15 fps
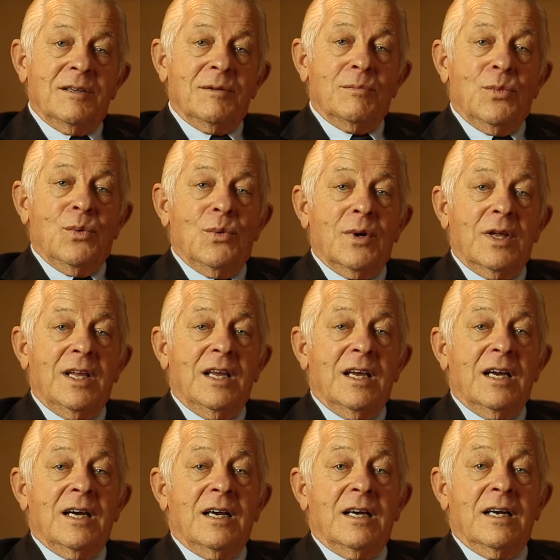Morley,
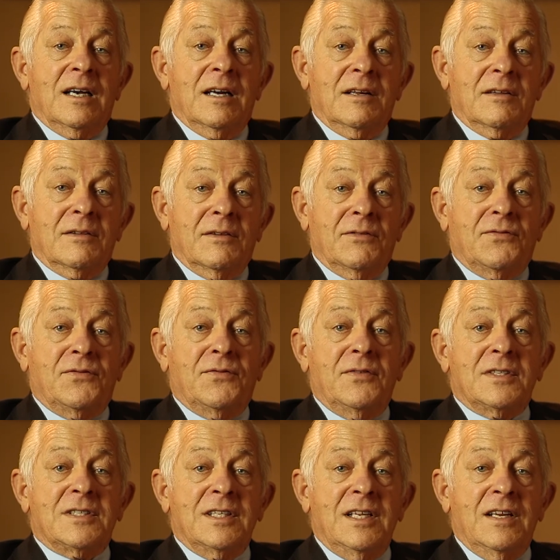the
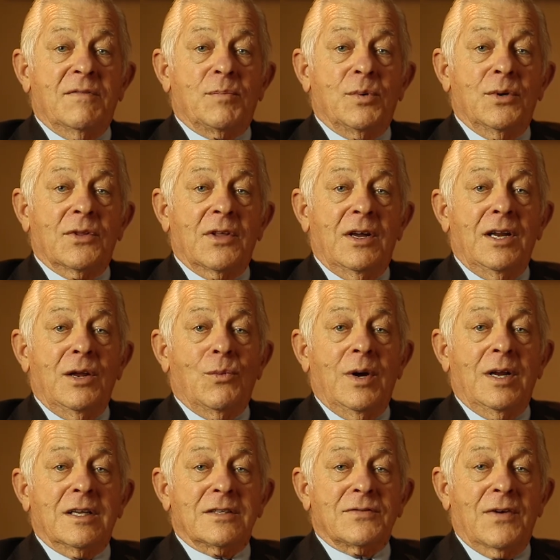city of Perth only
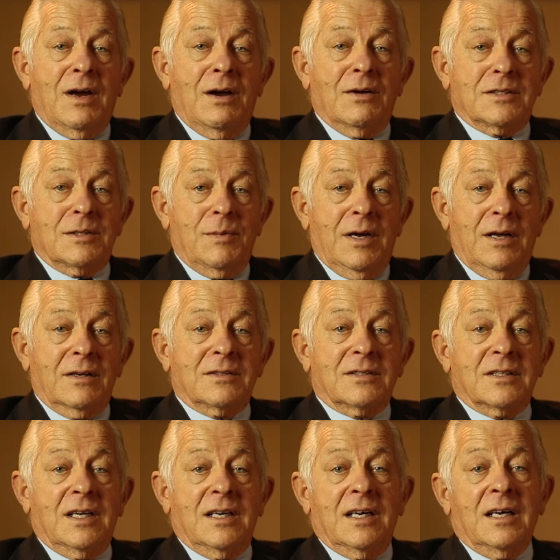went as far as about
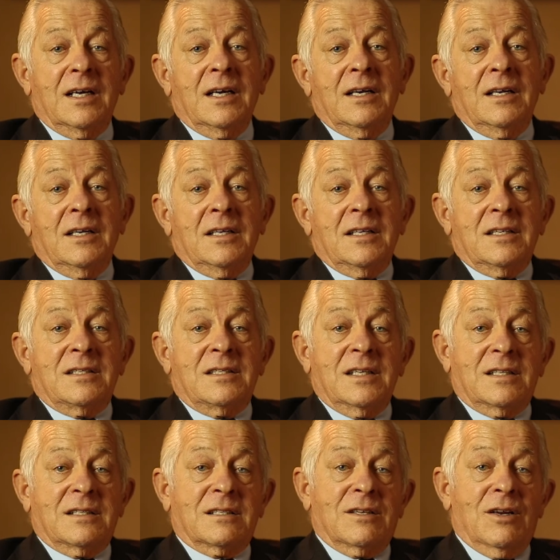
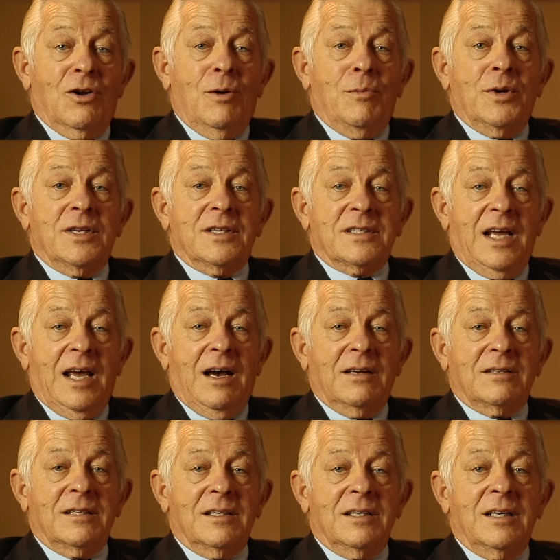6 kilometres
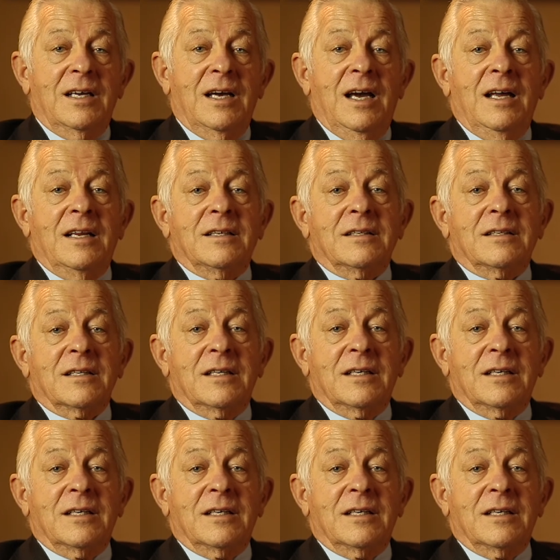out, and